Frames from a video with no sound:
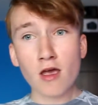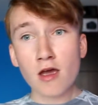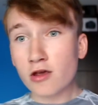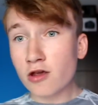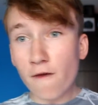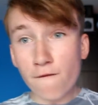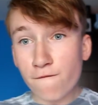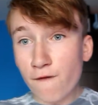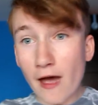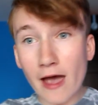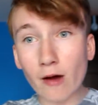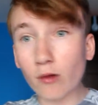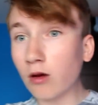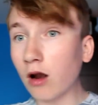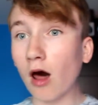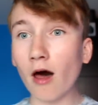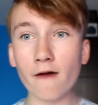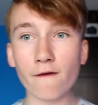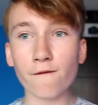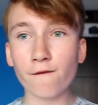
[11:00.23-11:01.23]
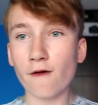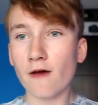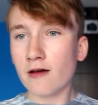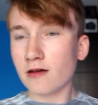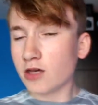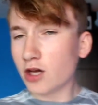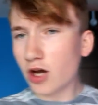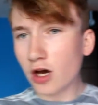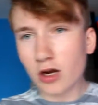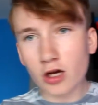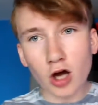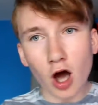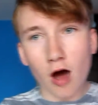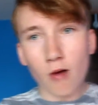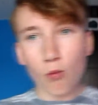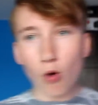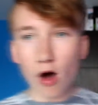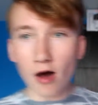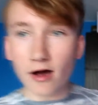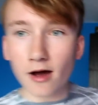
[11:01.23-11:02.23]
You failed life. You're going to go
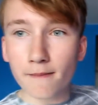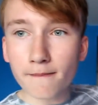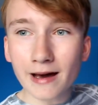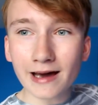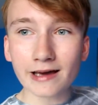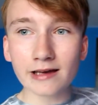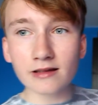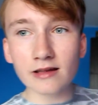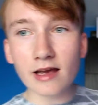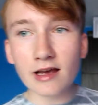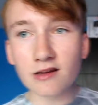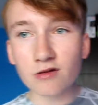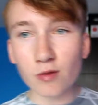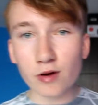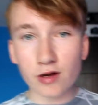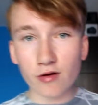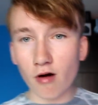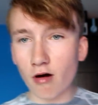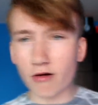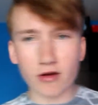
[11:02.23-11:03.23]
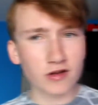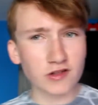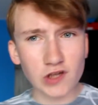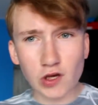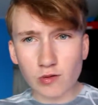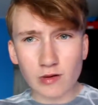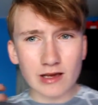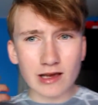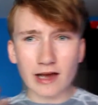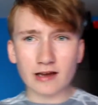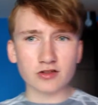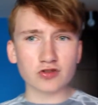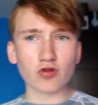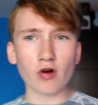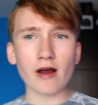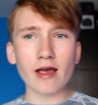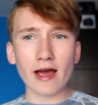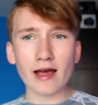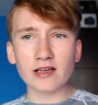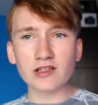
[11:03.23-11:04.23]
and work at Mackie D's when you're older because you didn't get
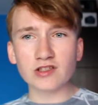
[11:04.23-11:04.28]
straight A